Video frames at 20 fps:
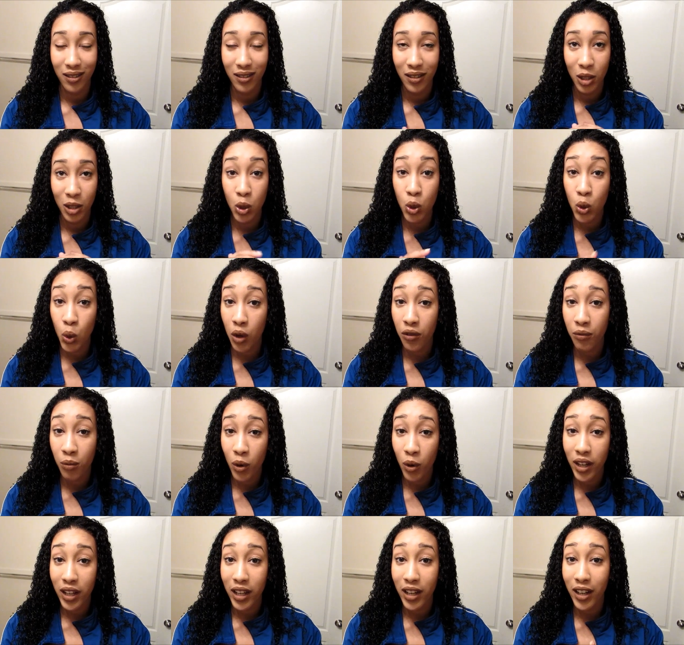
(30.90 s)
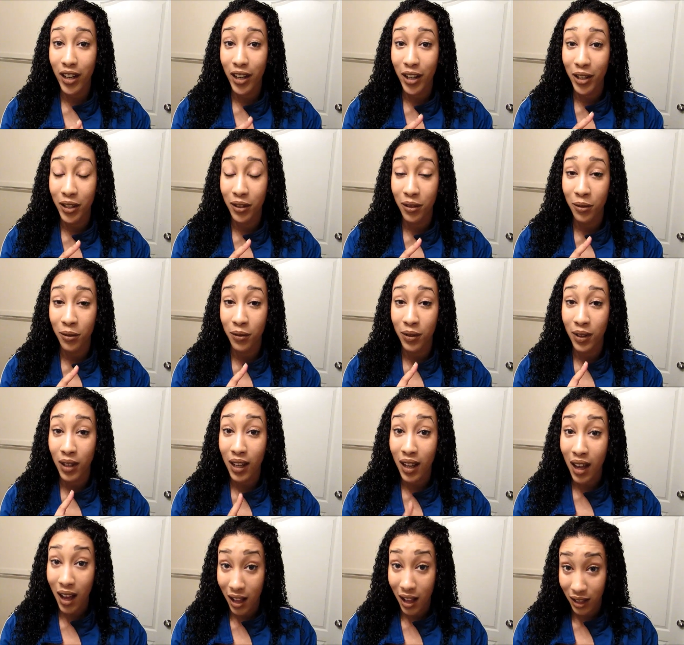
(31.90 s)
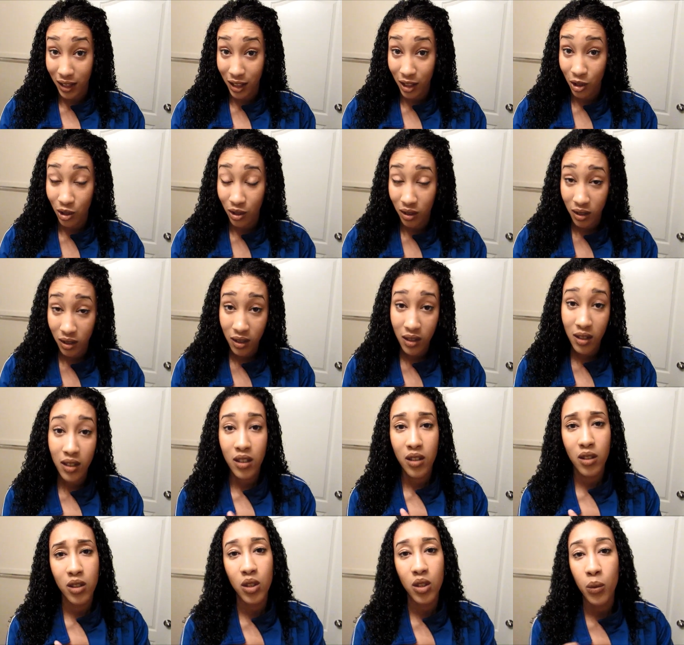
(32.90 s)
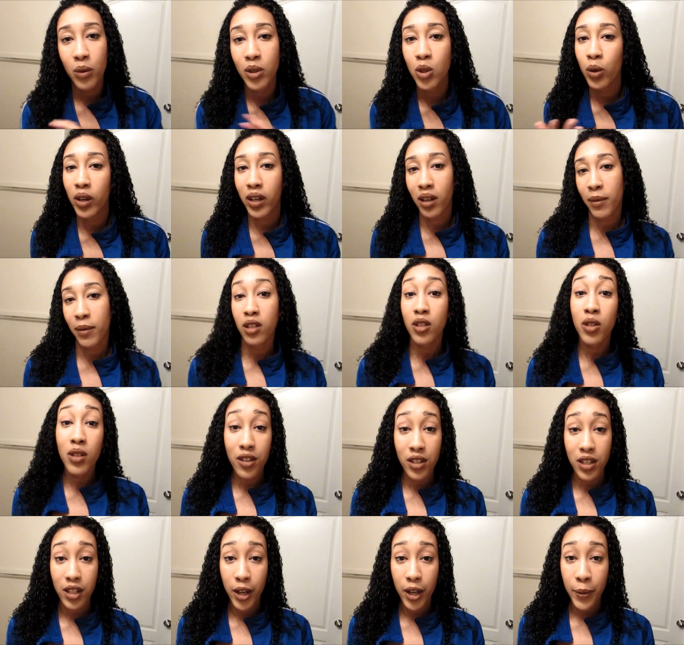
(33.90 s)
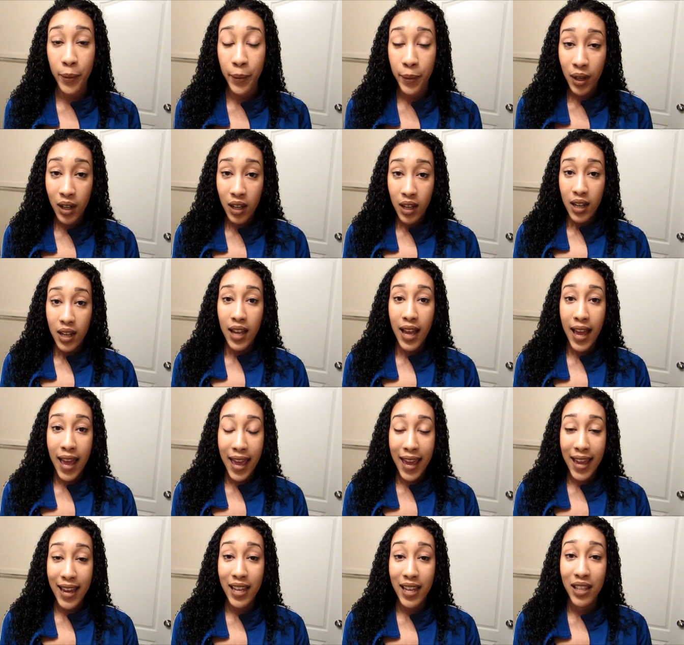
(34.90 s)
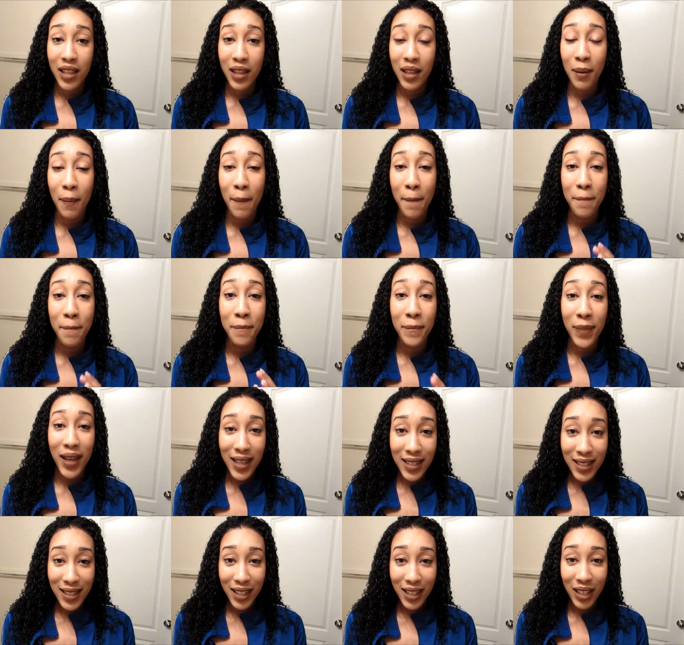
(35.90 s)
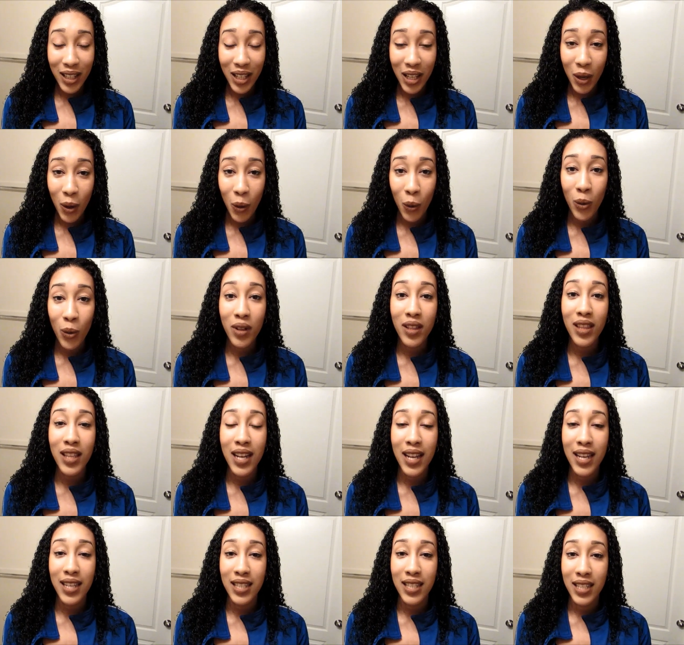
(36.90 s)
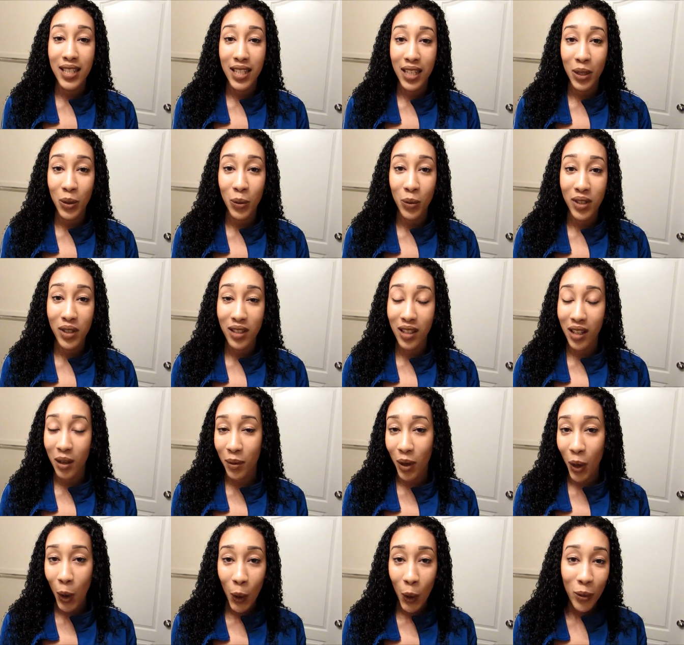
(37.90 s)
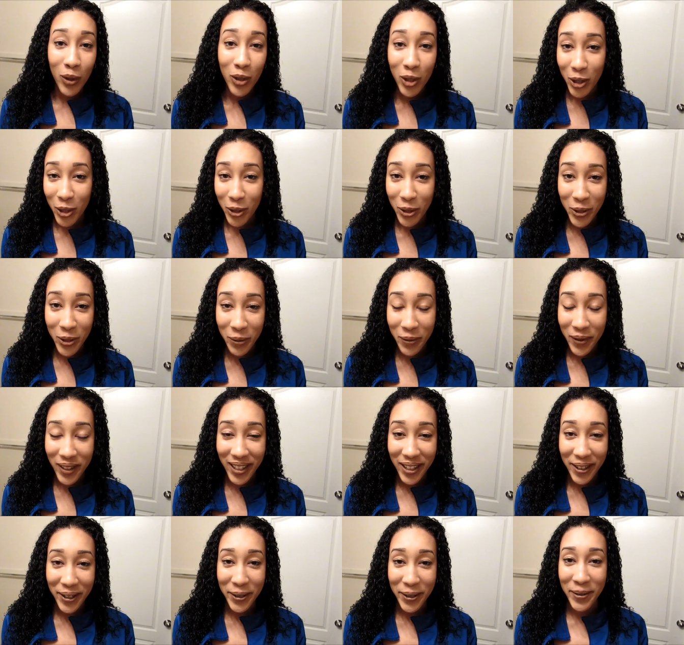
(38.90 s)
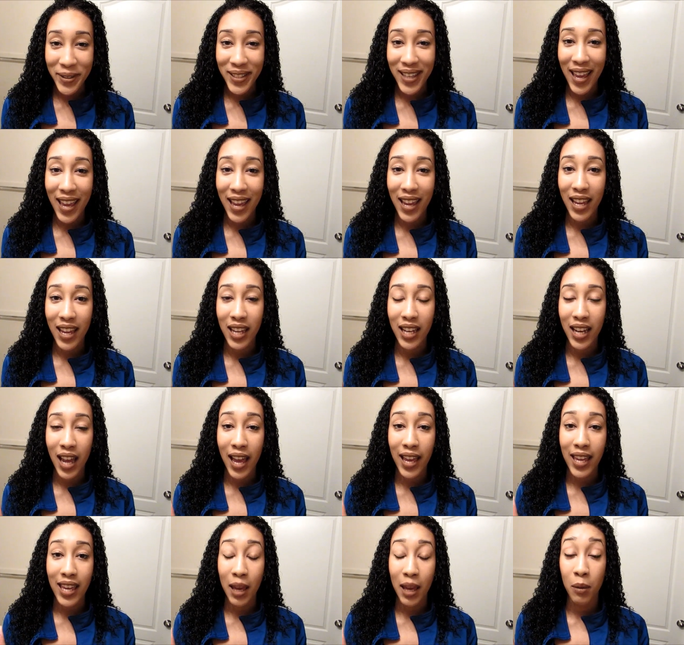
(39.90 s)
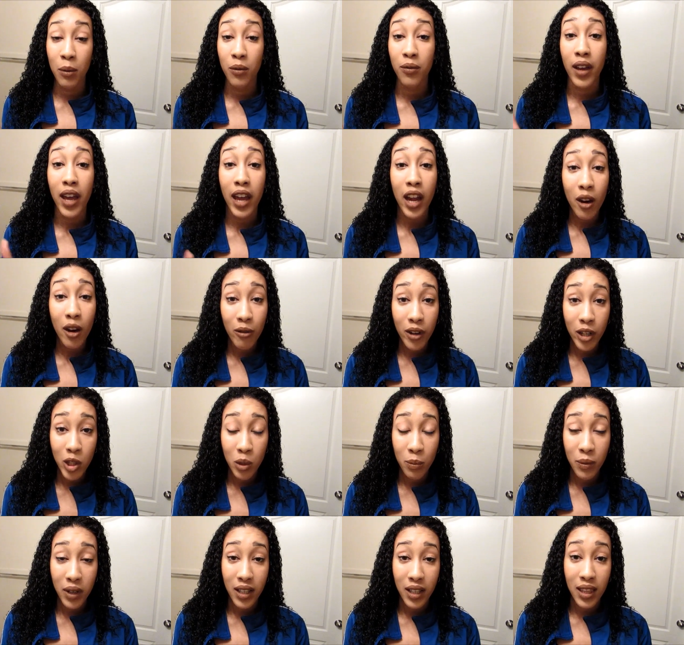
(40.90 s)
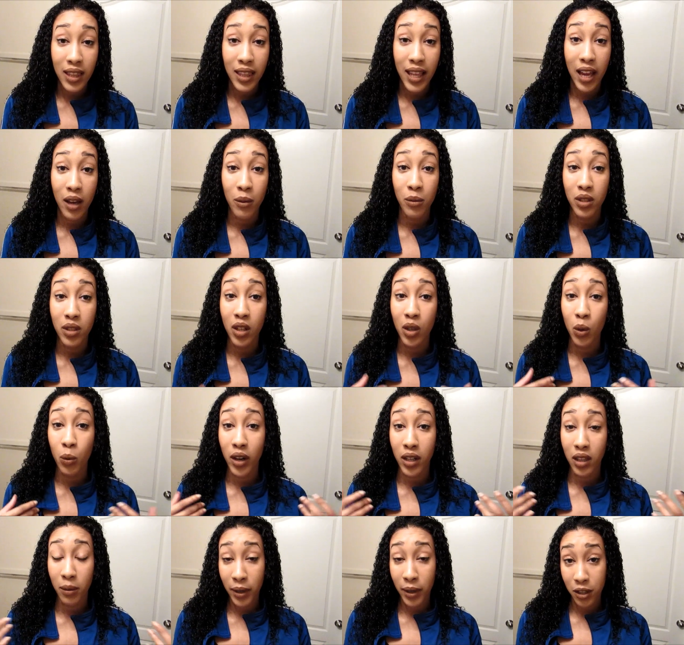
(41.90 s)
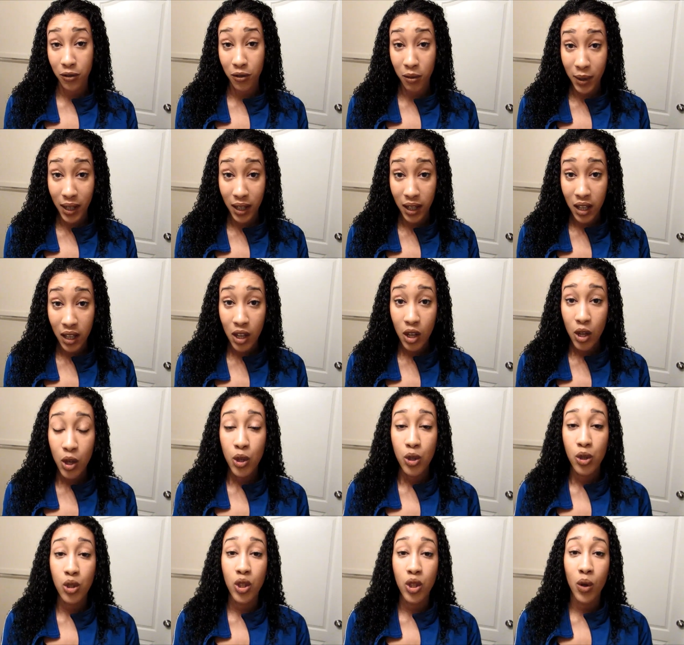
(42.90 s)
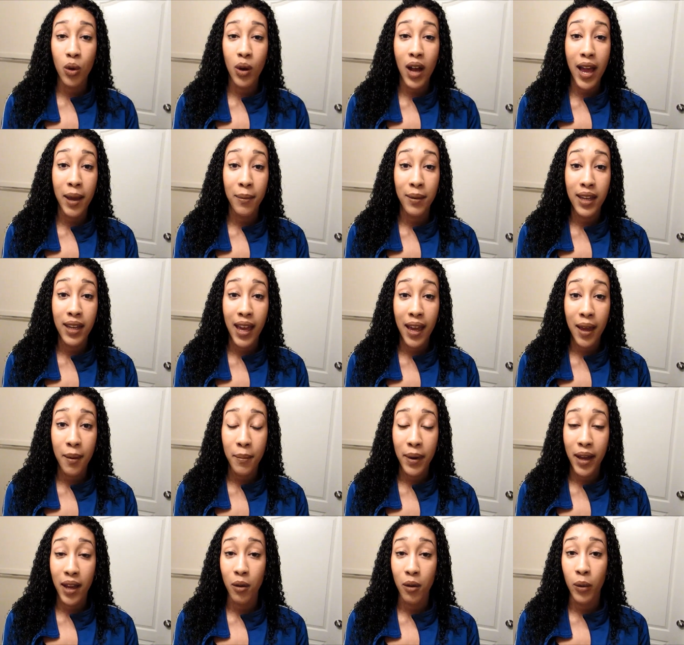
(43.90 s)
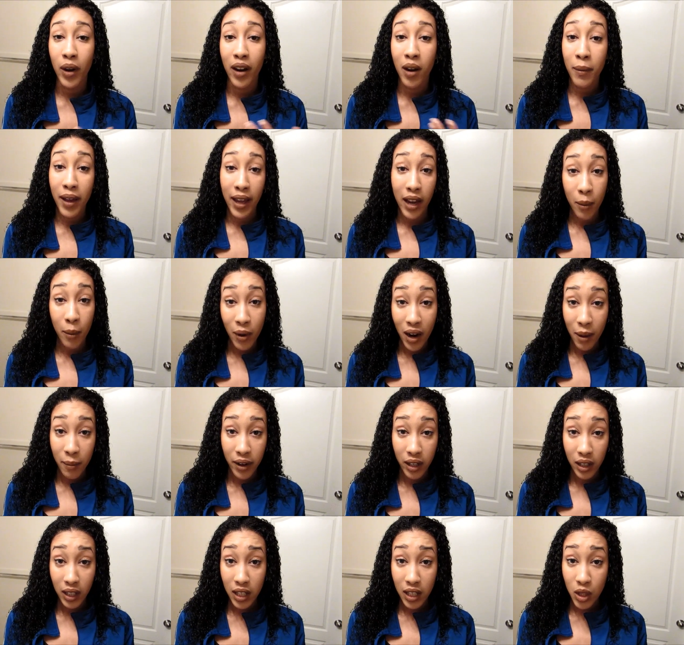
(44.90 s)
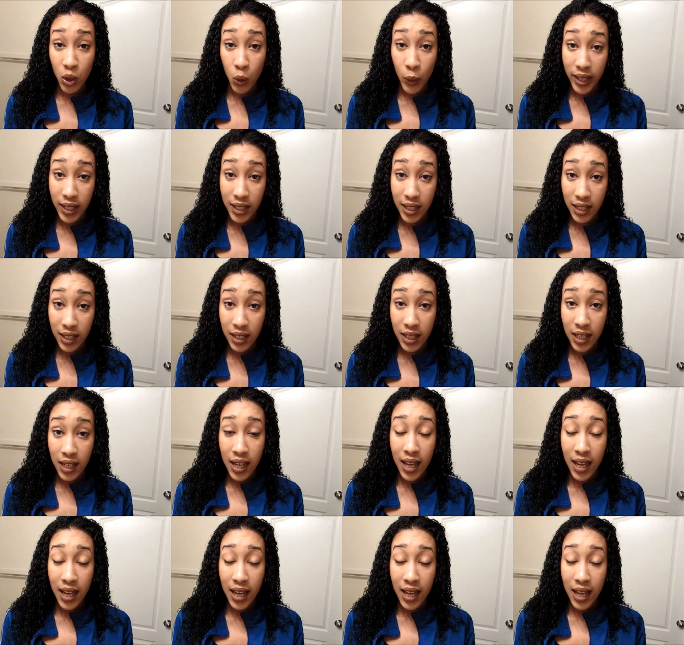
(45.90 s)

sophomore year of college, so we're talking about 2 years ago. And basically all that I did was look up a whole bunch of YouTube videos, and I came up with a hair regimen that was going to work the best for me. So I began by wearing my hair primarily in twists.